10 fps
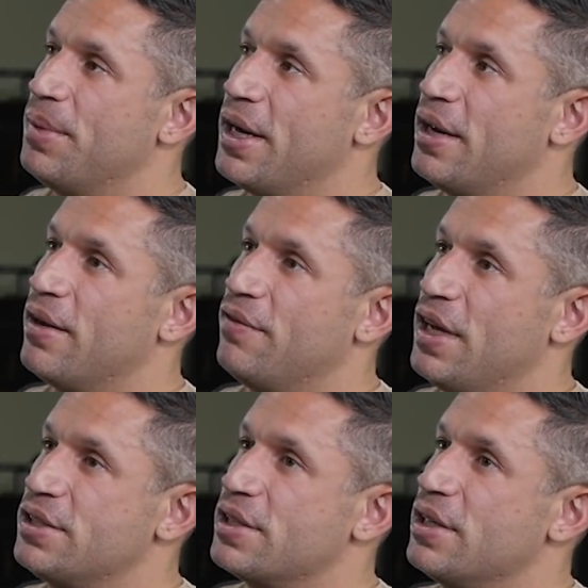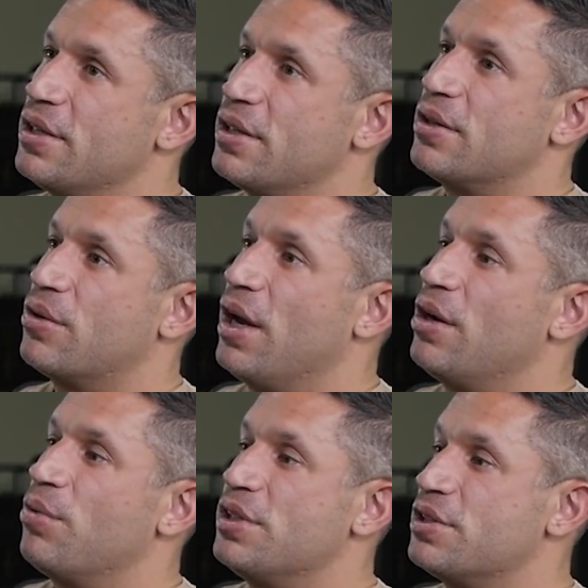But eventually
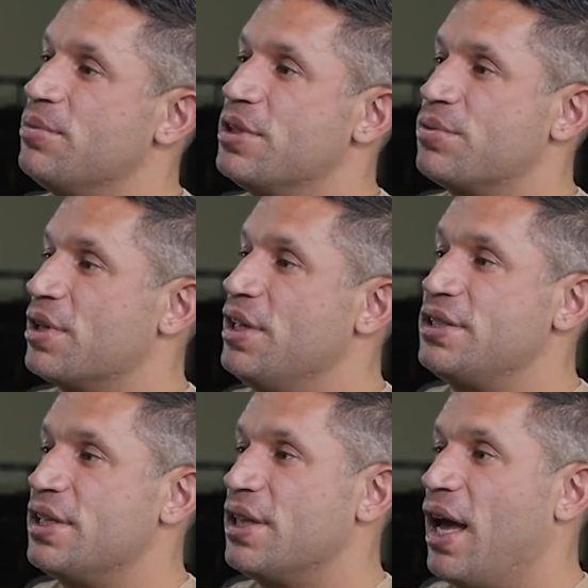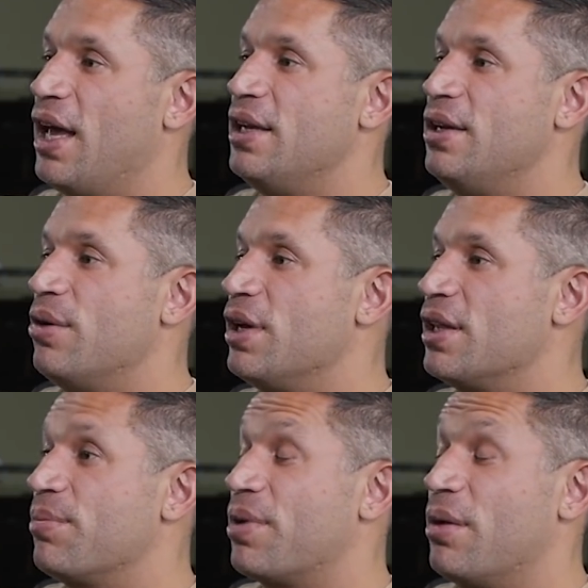greater wisdom is releasing that and
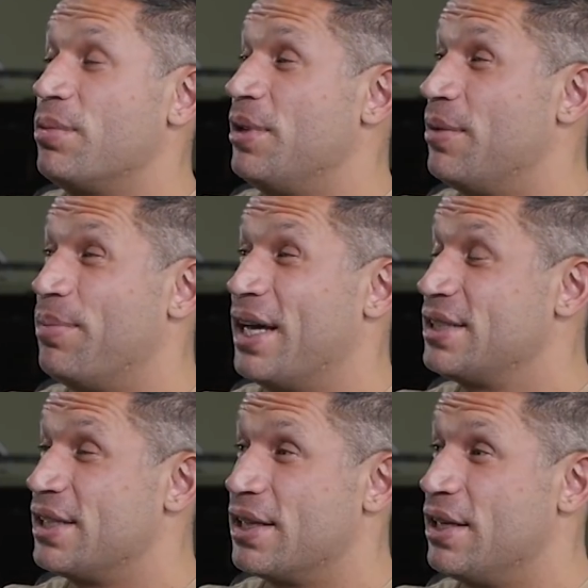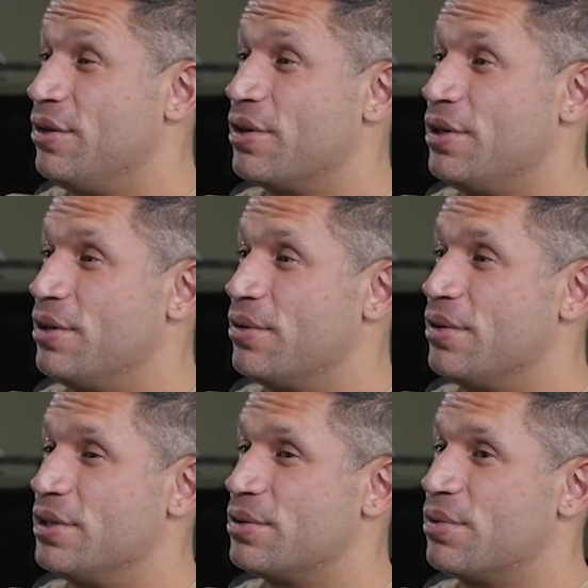knowing that probably the best thing that you can do
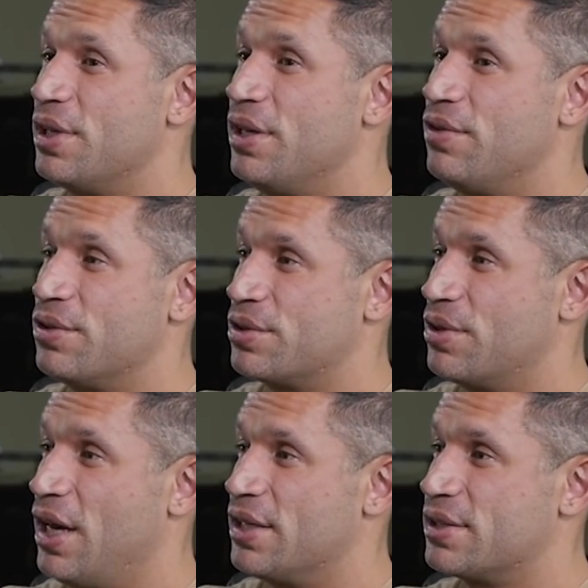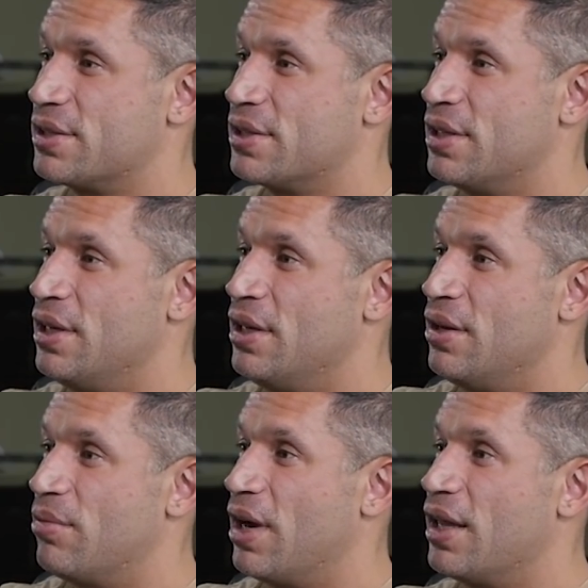is relieve your stress,
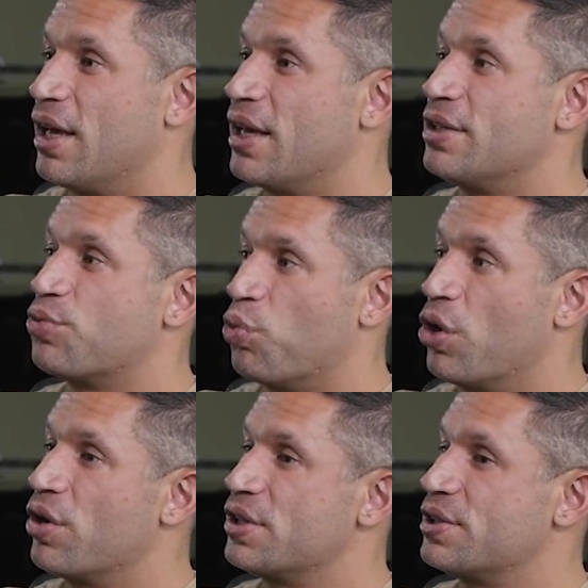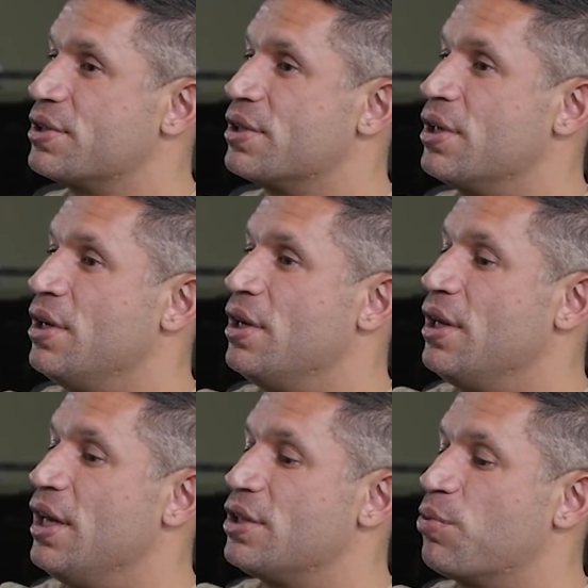right? Like, it's worse
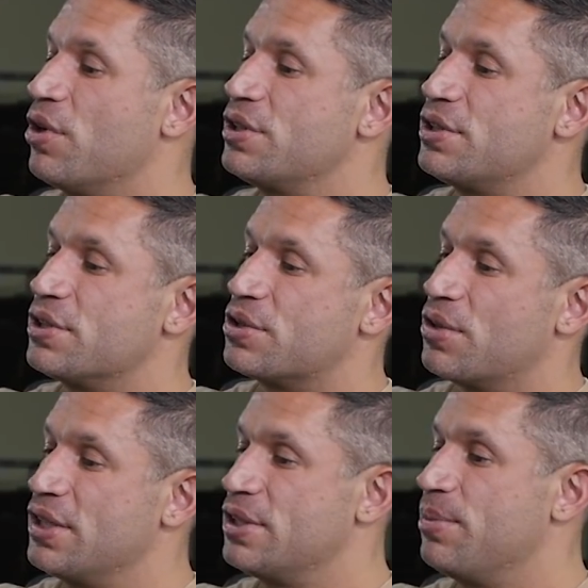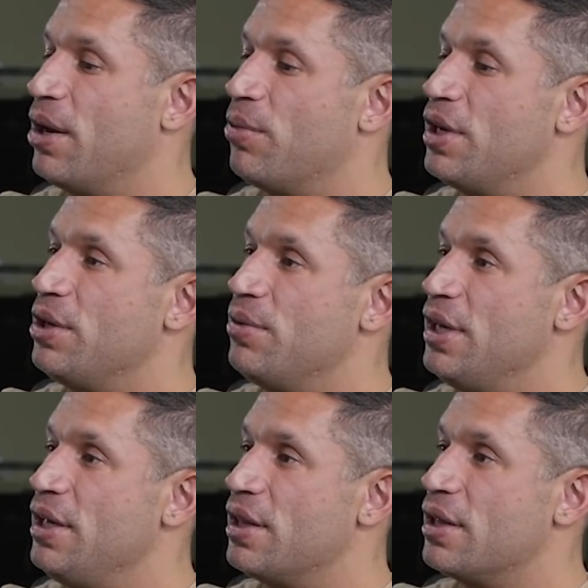to stress about what you
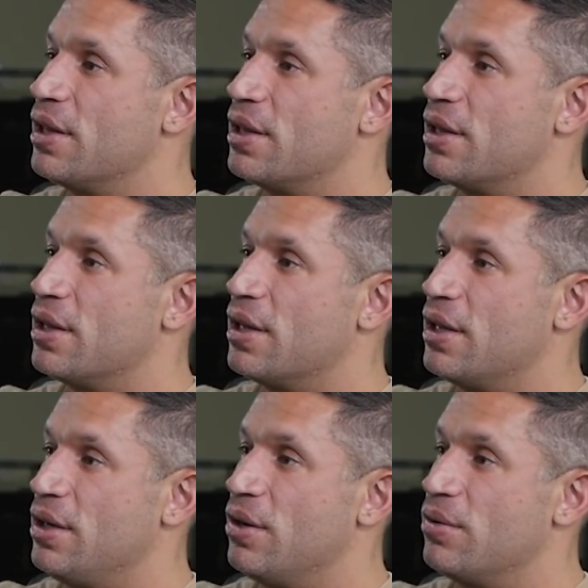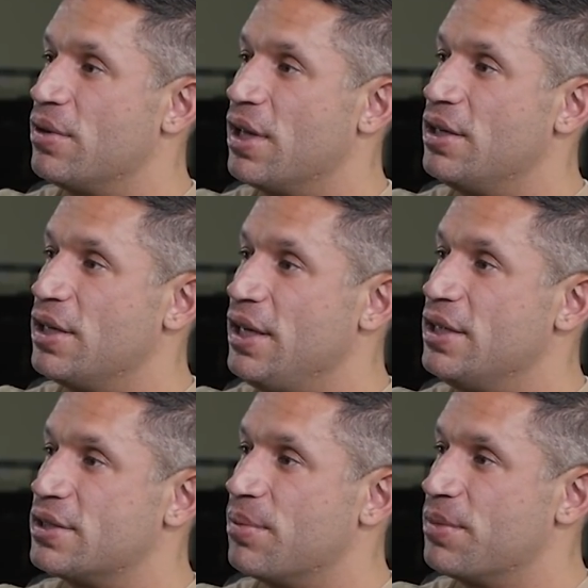eat, you know, than to
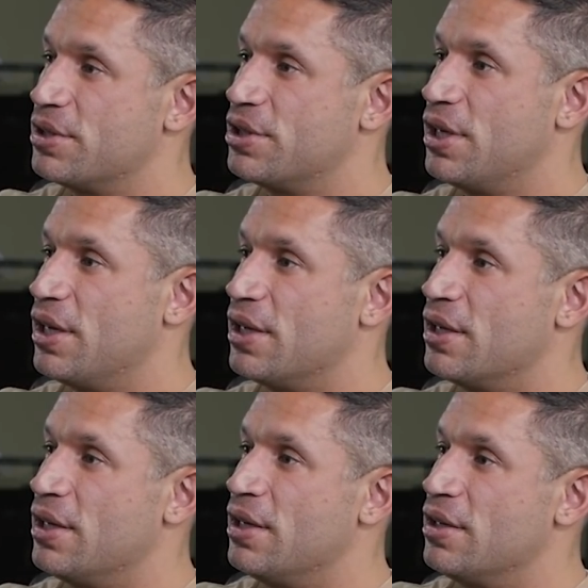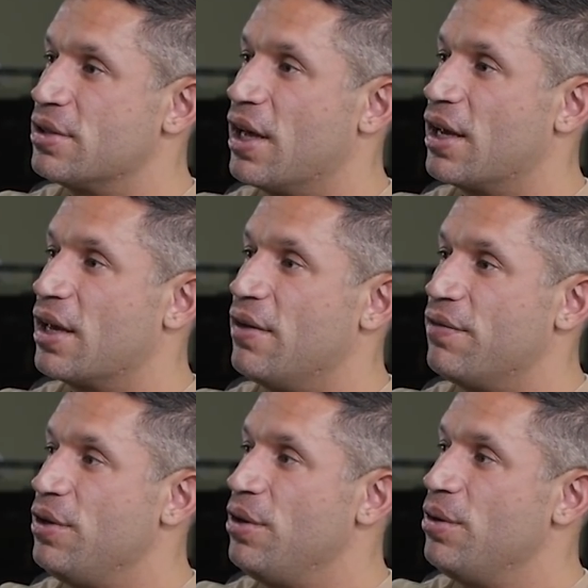eat something shitty. So like,
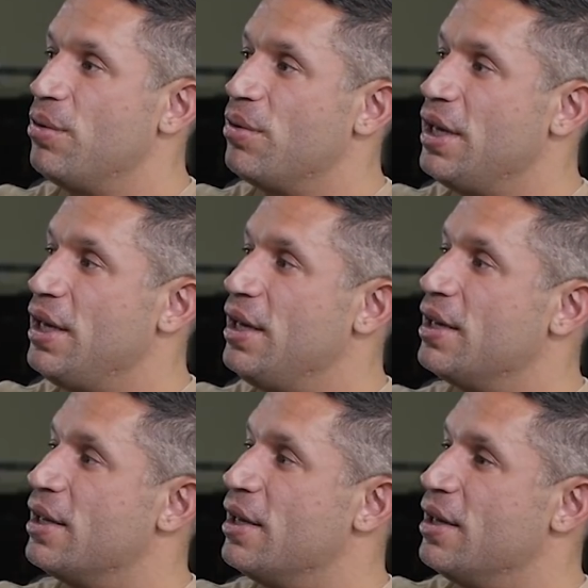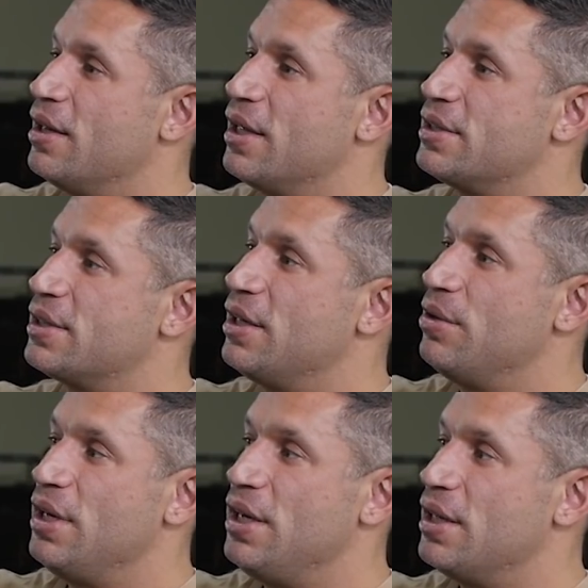if you eat, let's say
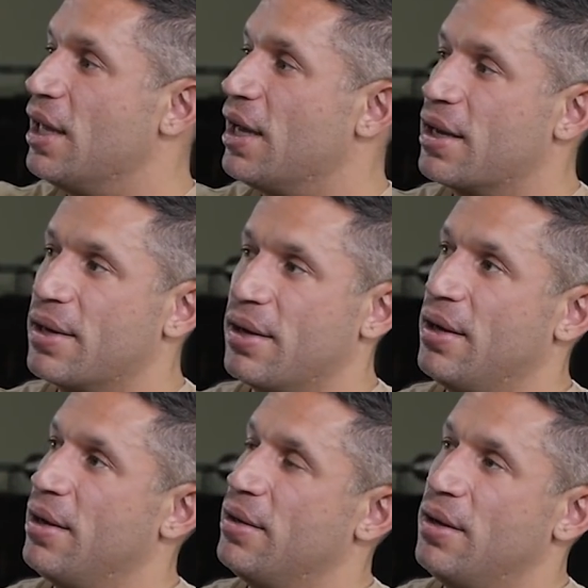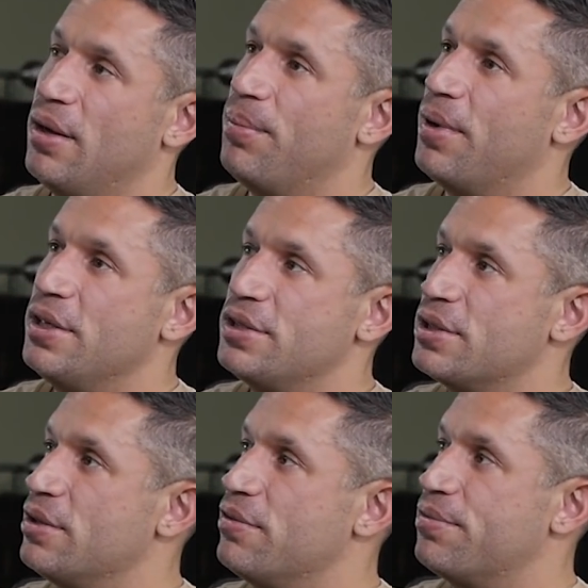you eat like a
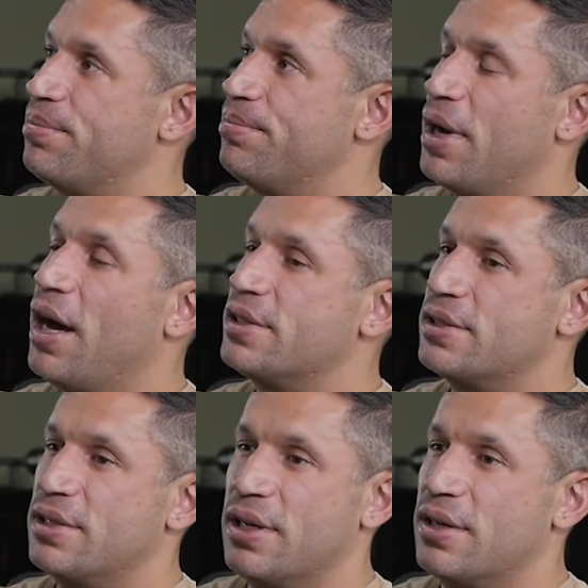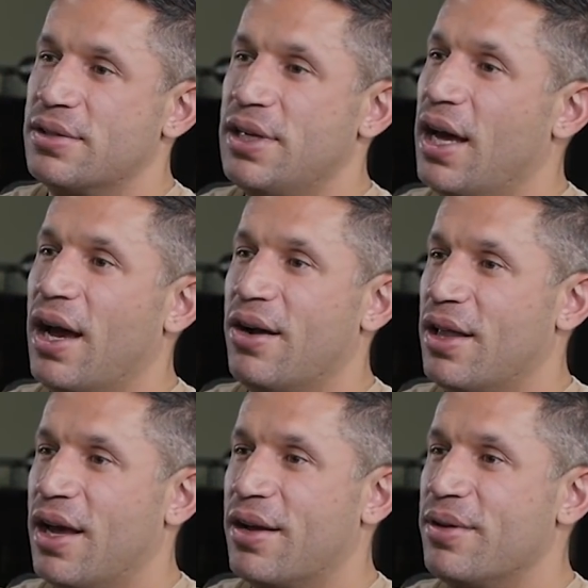bunch of chicken. Pasta. Yeah, or
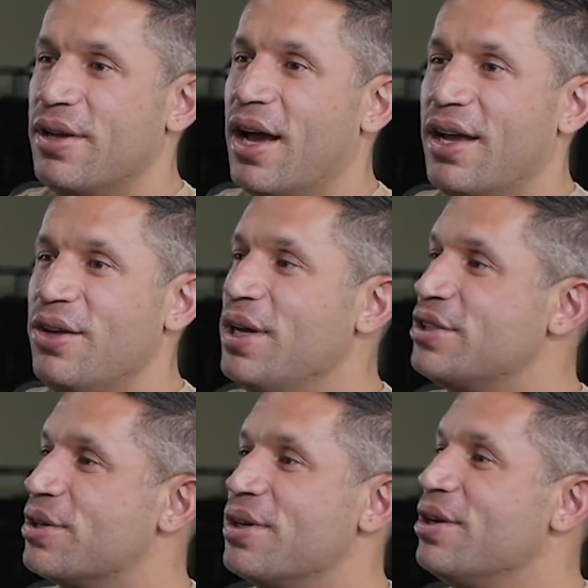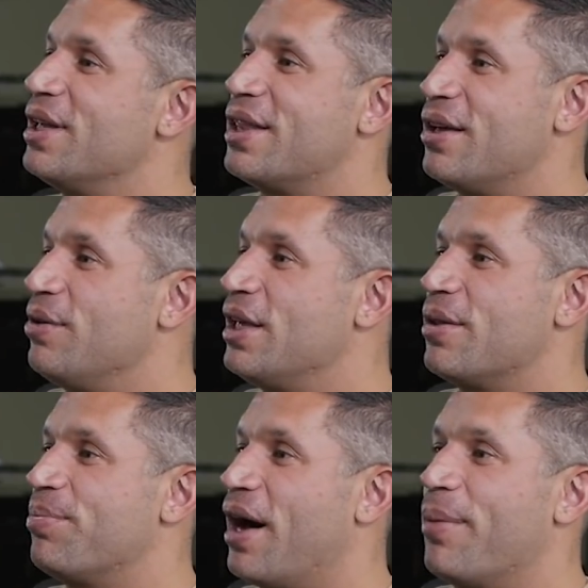like, yeah, you eat
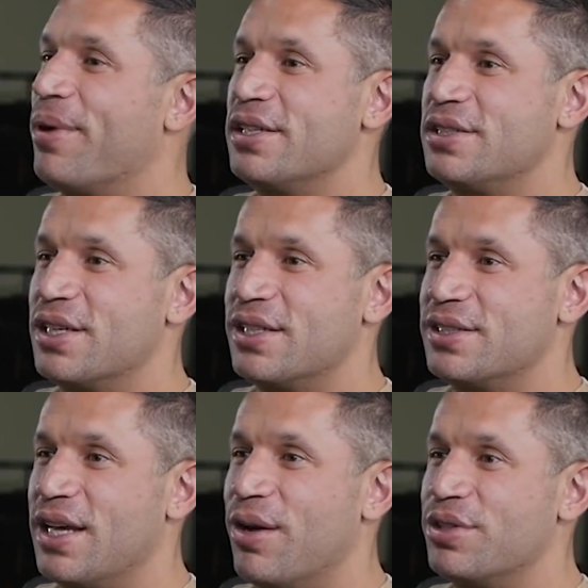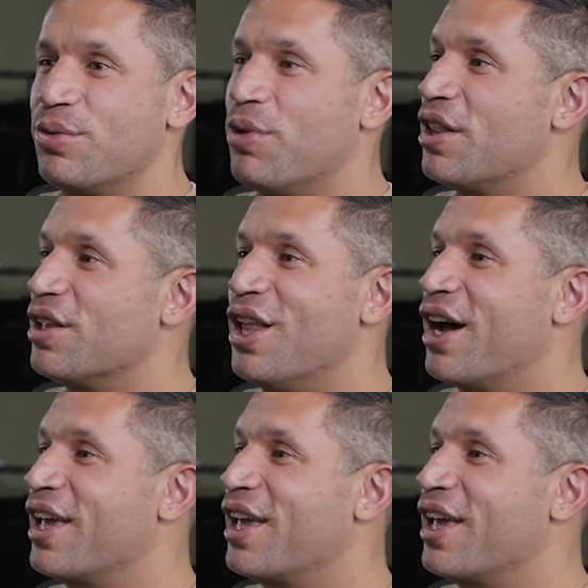the Popeyes chicken sandwich. Yeah. One of the